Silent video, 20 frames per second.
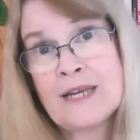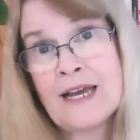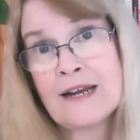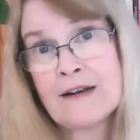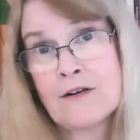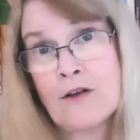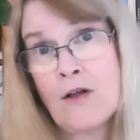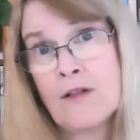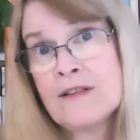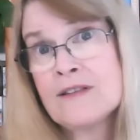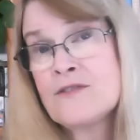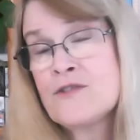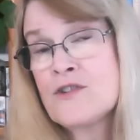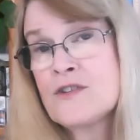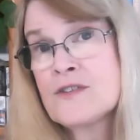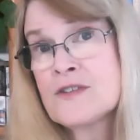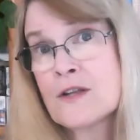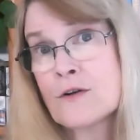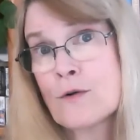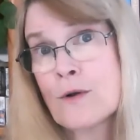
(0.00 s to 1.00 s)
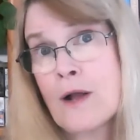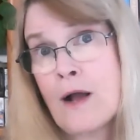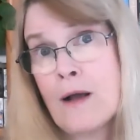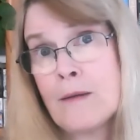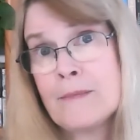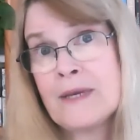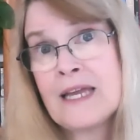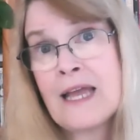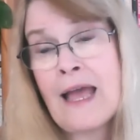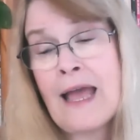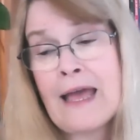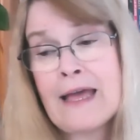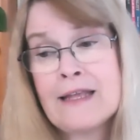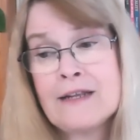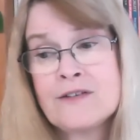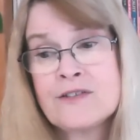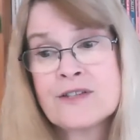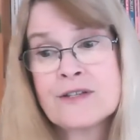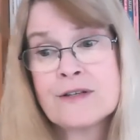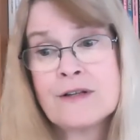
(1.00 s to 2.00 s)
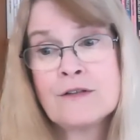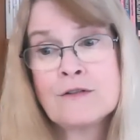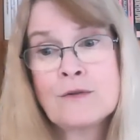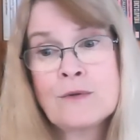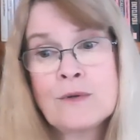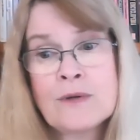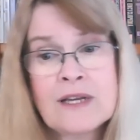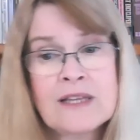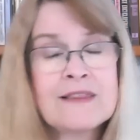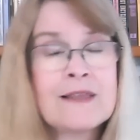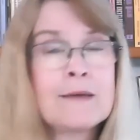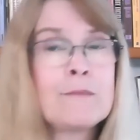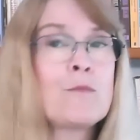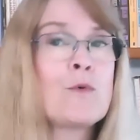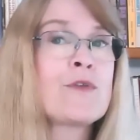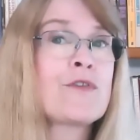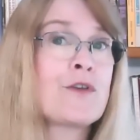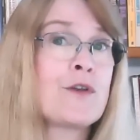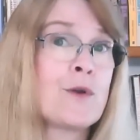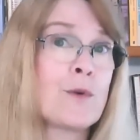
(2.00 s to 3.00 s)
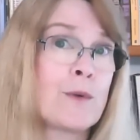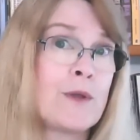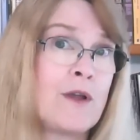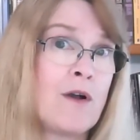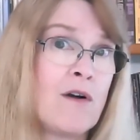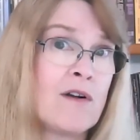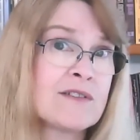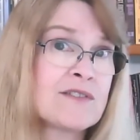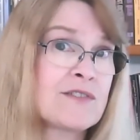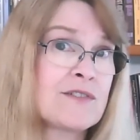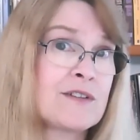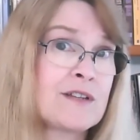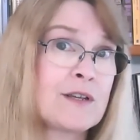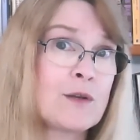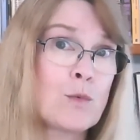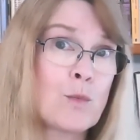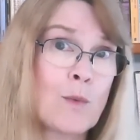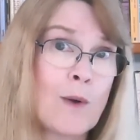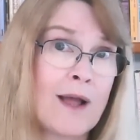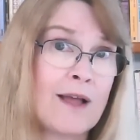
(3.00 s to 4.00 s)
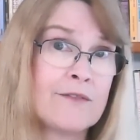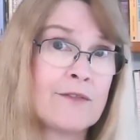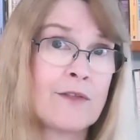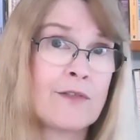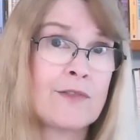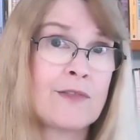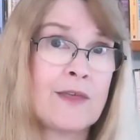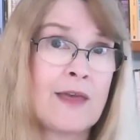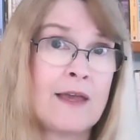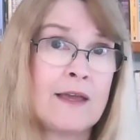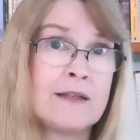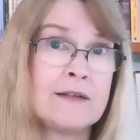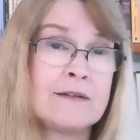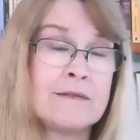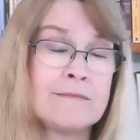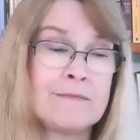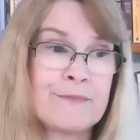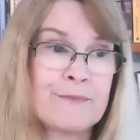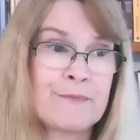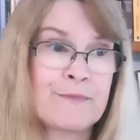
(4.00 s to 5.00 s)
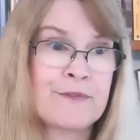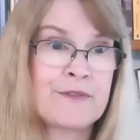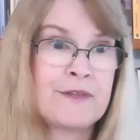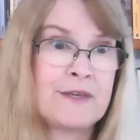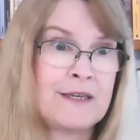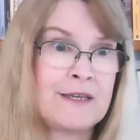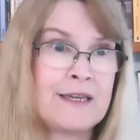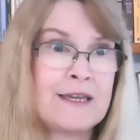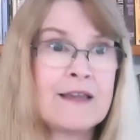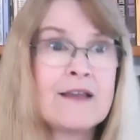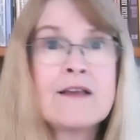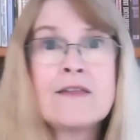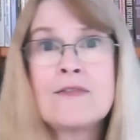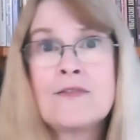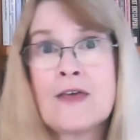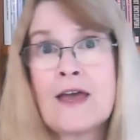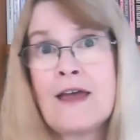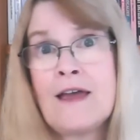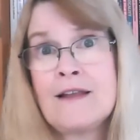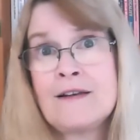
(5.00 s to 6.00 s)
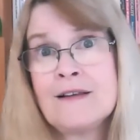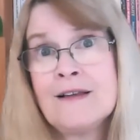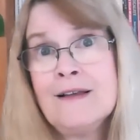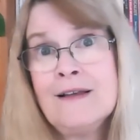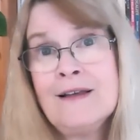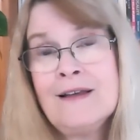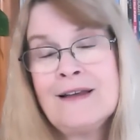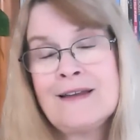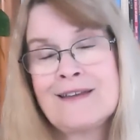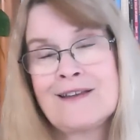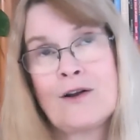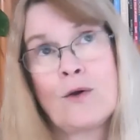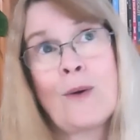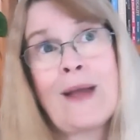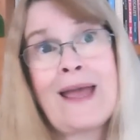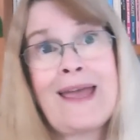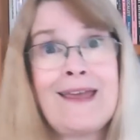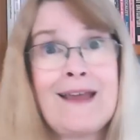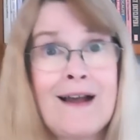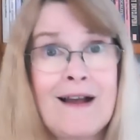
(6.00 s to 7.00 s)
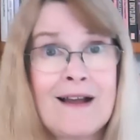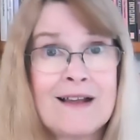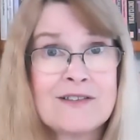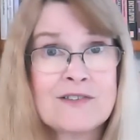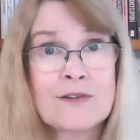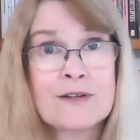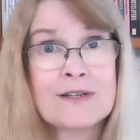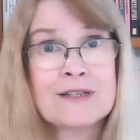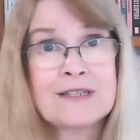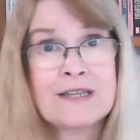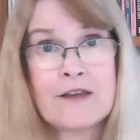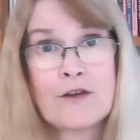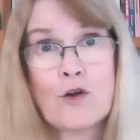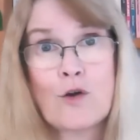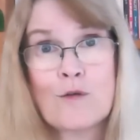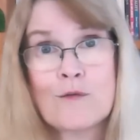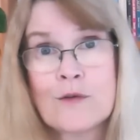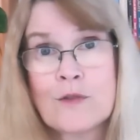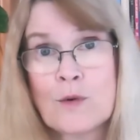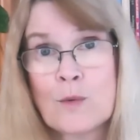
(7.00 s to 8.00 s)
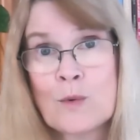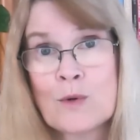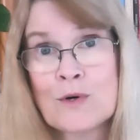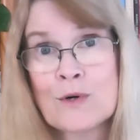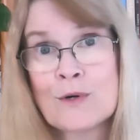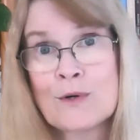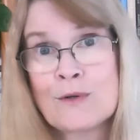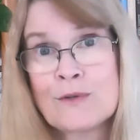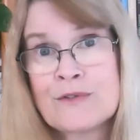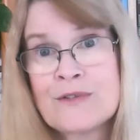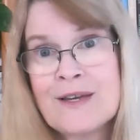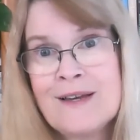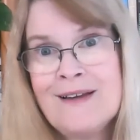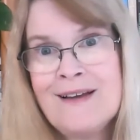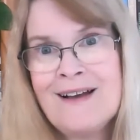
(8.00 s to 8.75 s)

technologies that are coming and look at them with curiosity rather than thinking that, you know, AI is going to take over the world.